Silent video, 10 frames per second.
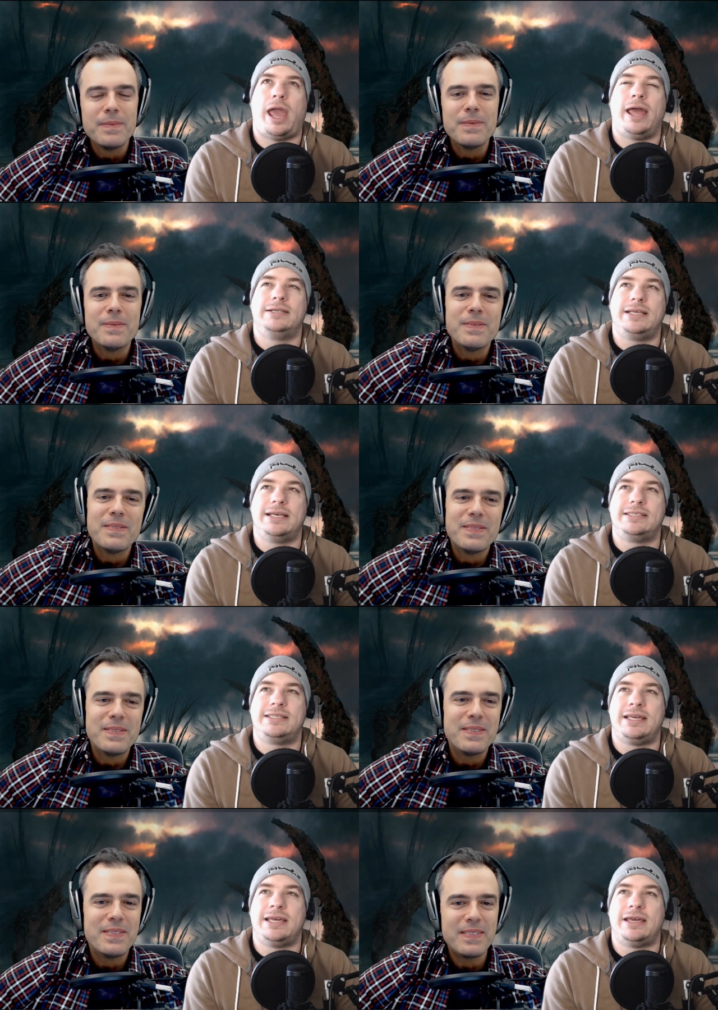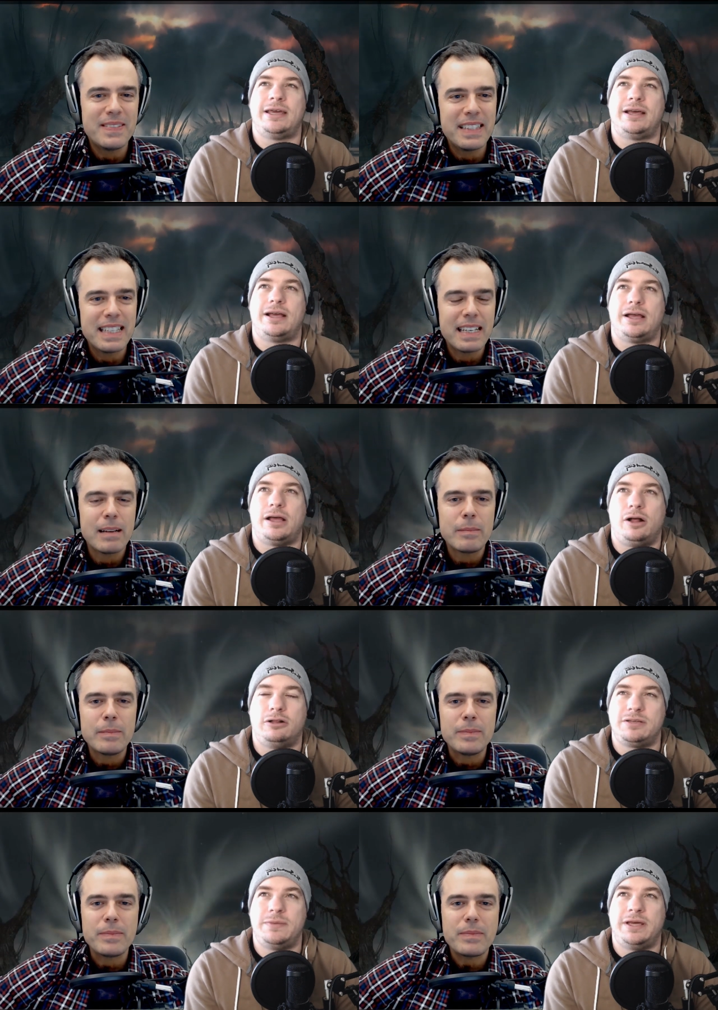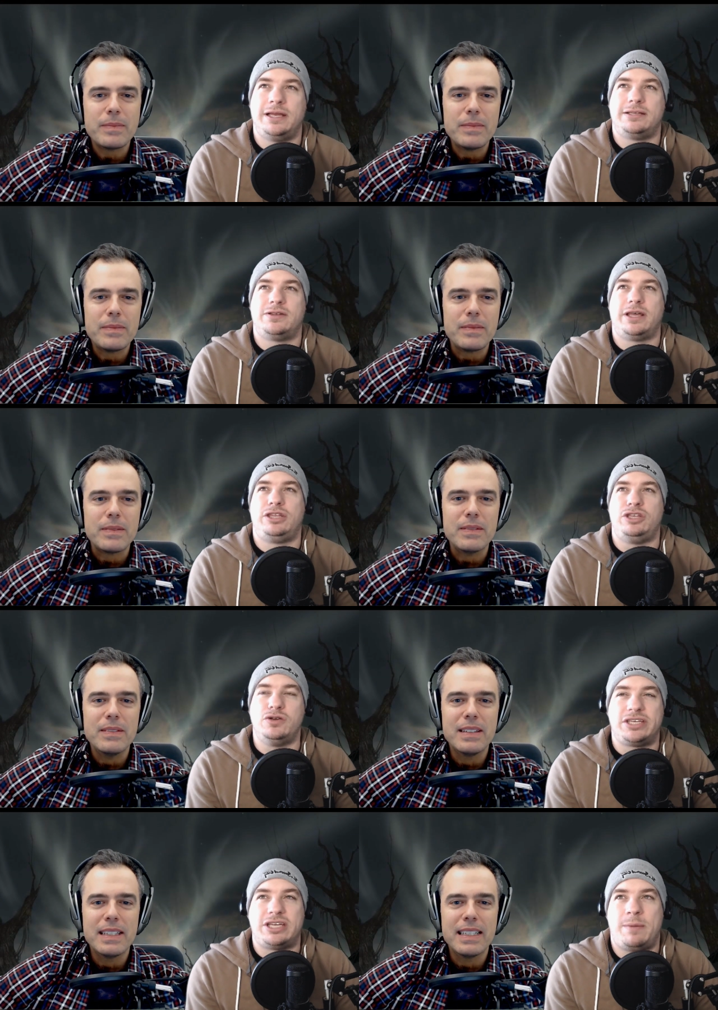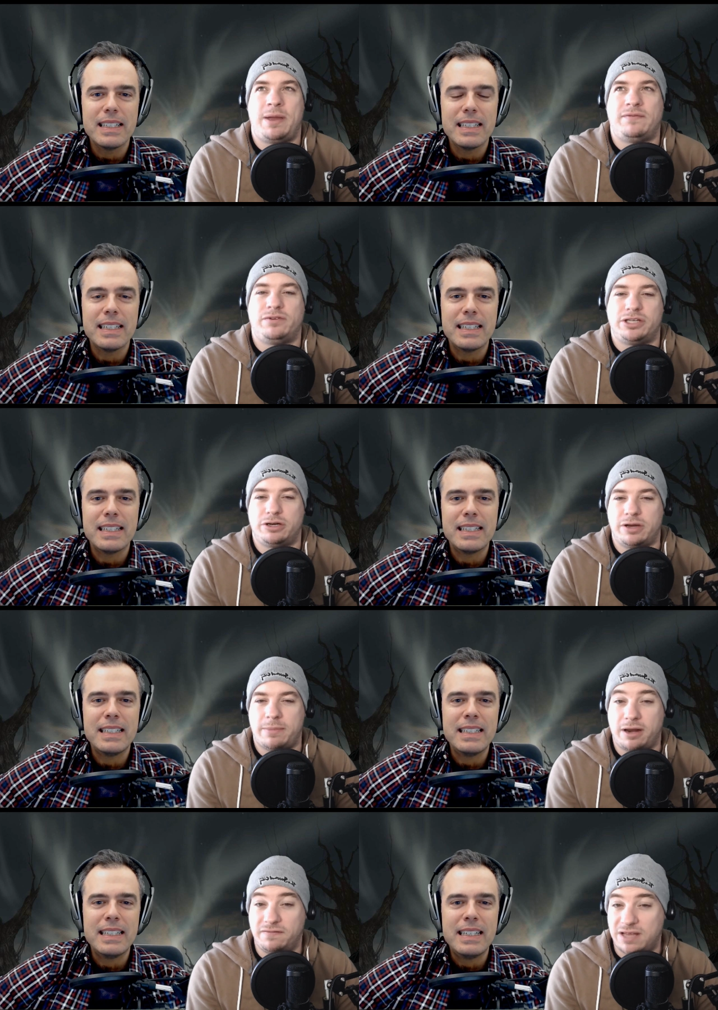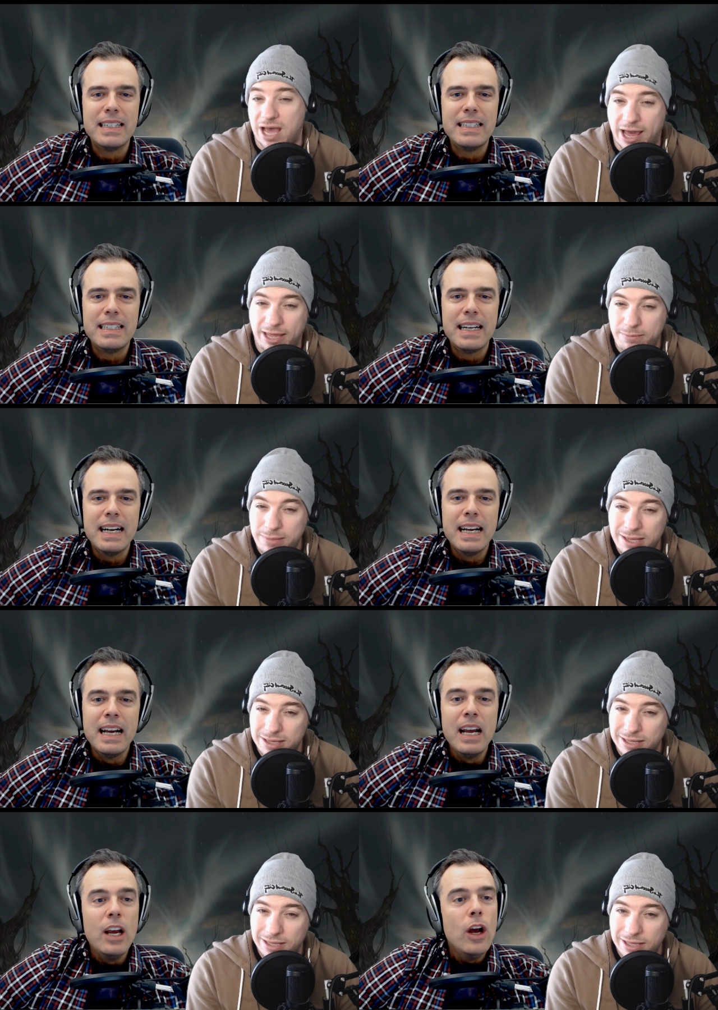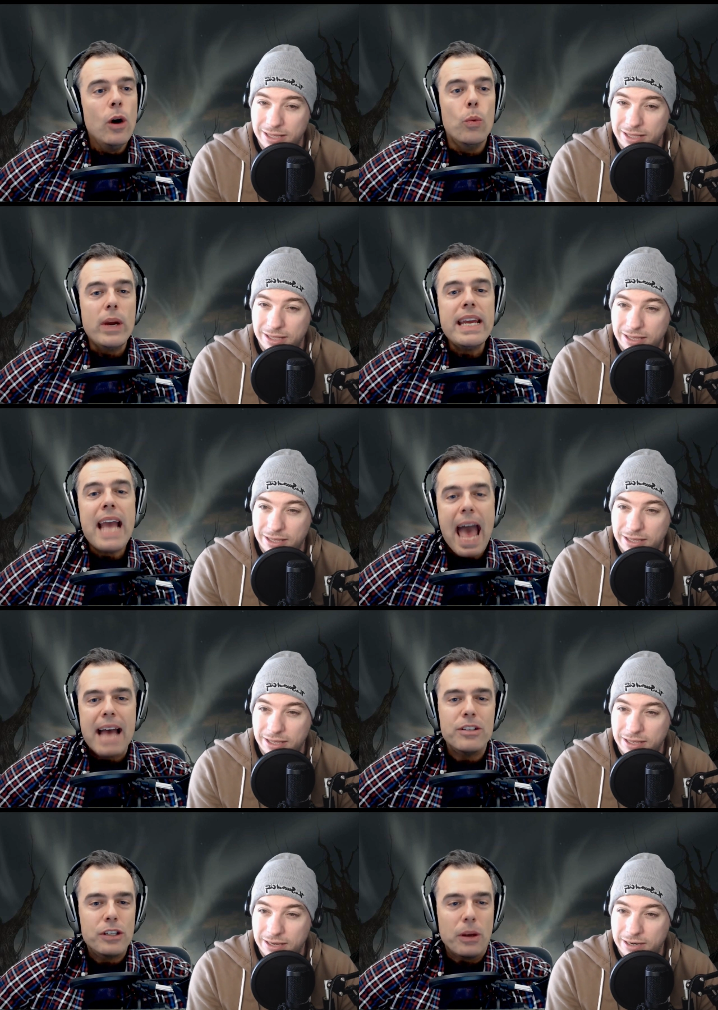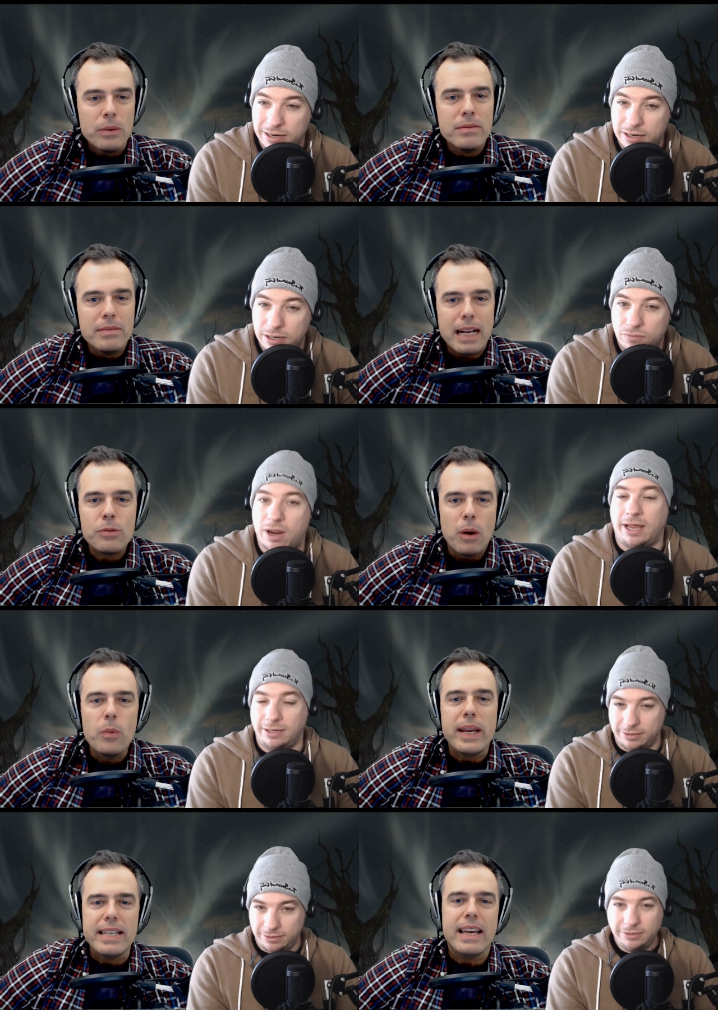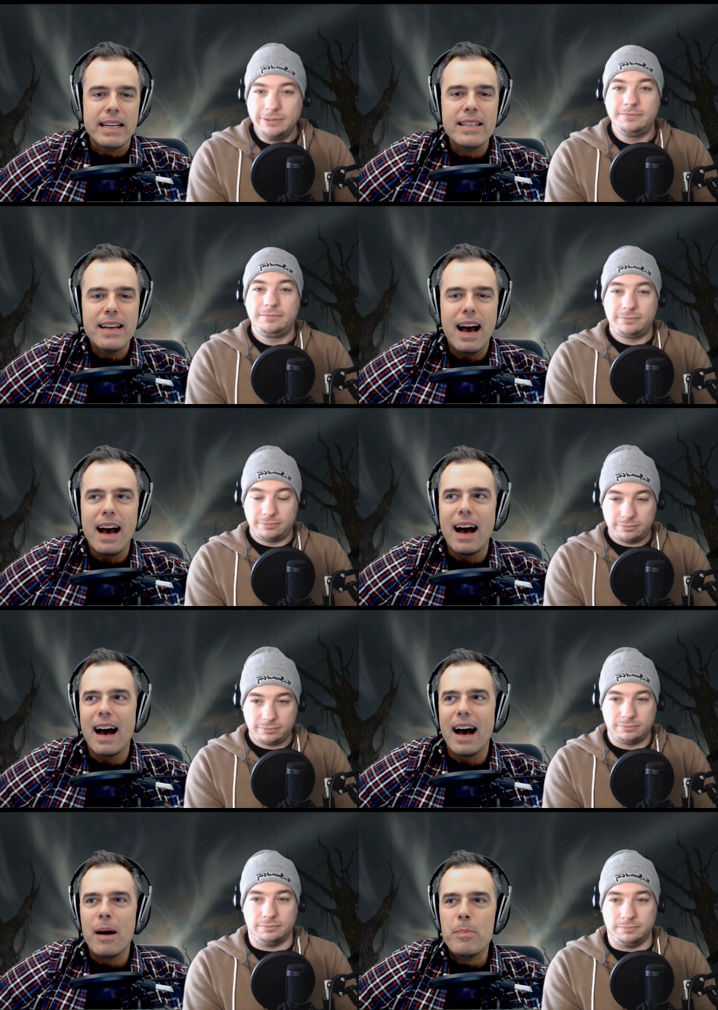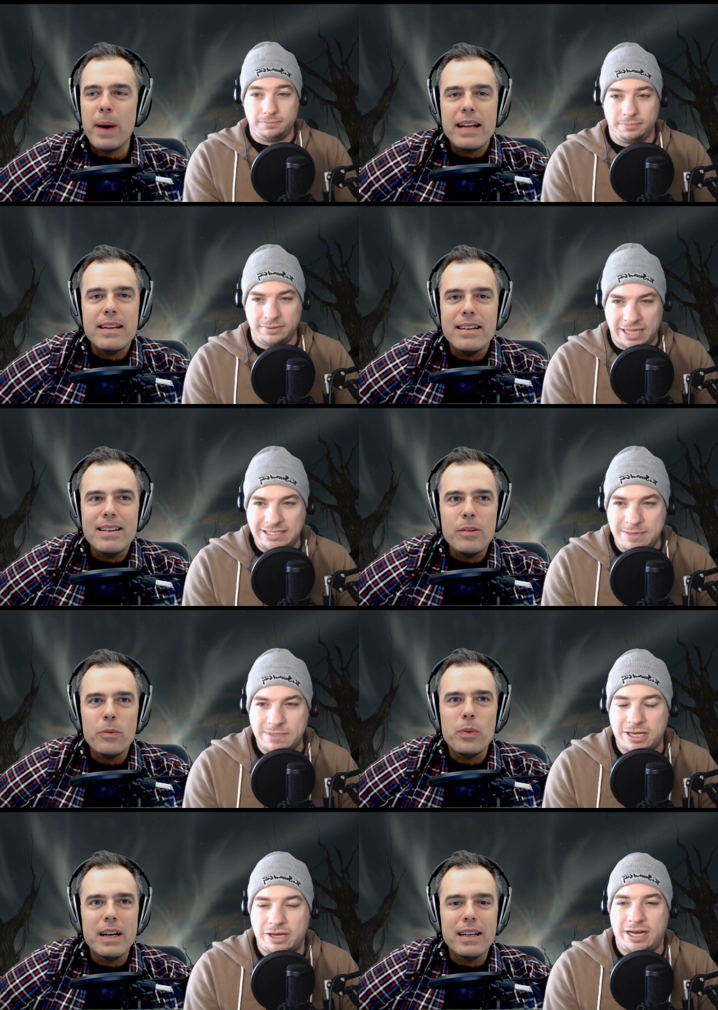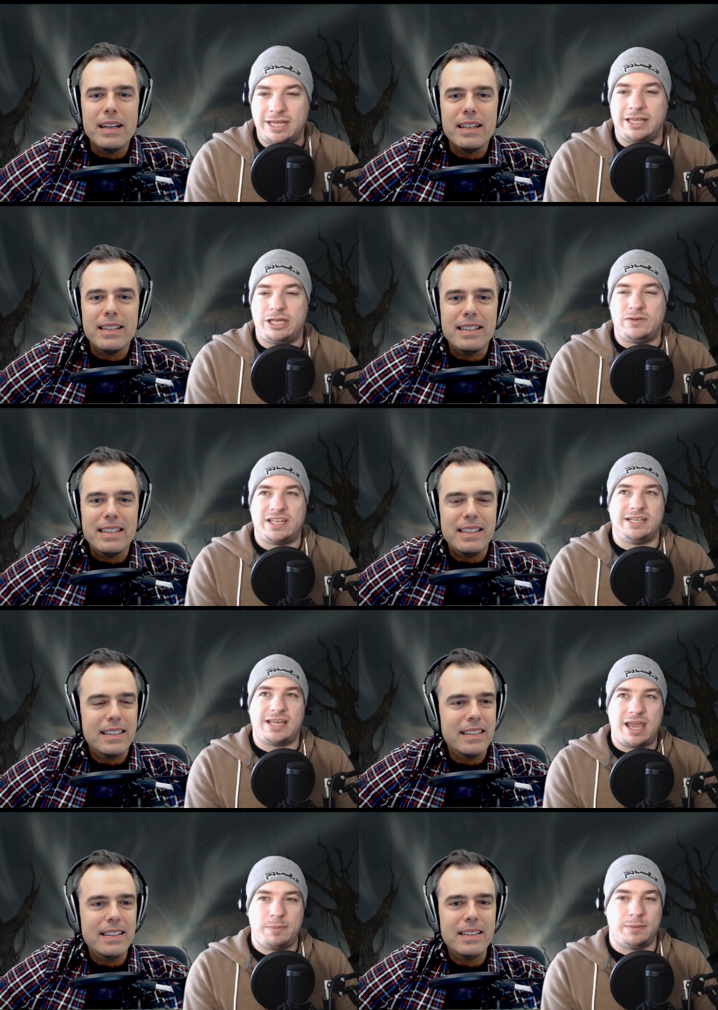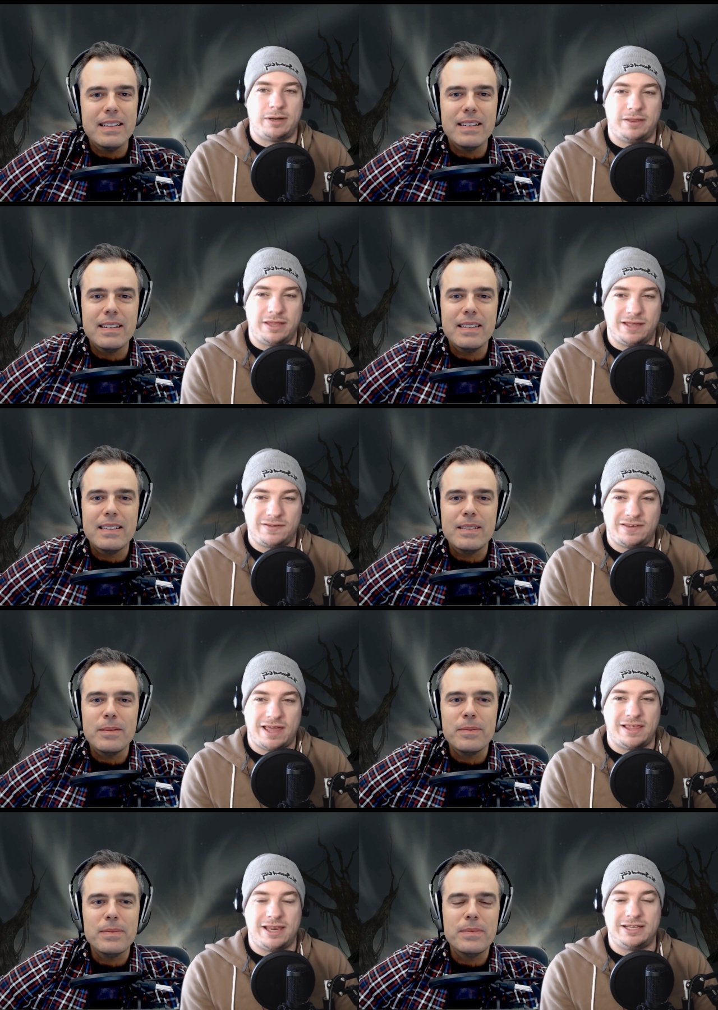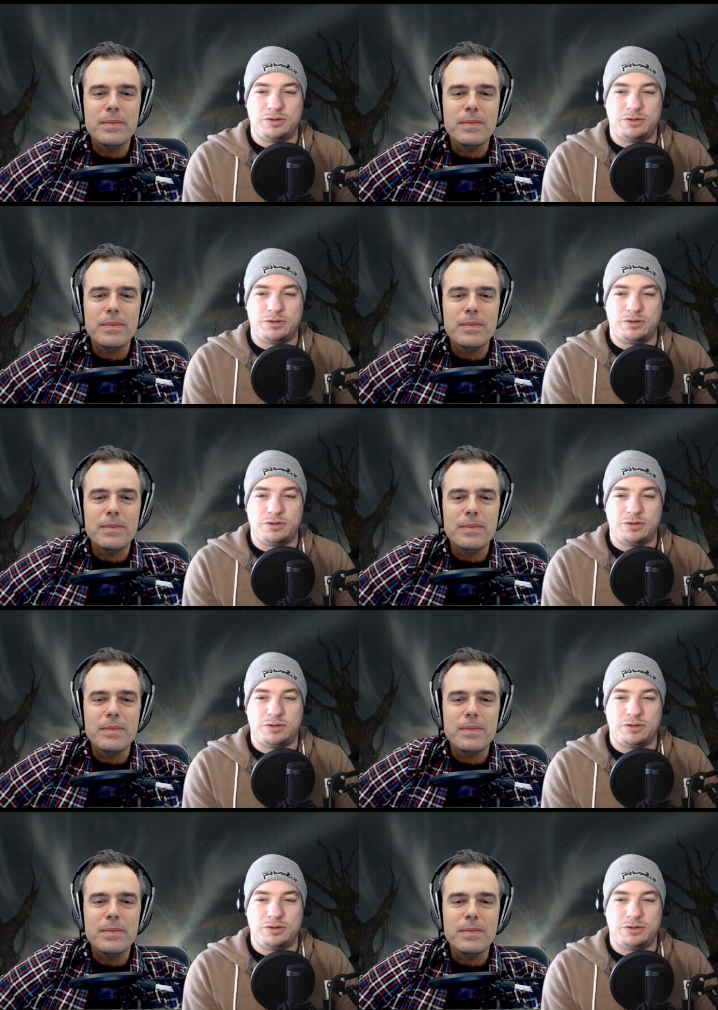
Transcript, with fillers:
Speaker 1: is is the ultimate so like do you stop after a certain amount of time
Speaker 2: we had to. That's right. what we did.
Speaker 1: Uh, but that seems like a good idea. Like you set a time limit on this, and then it's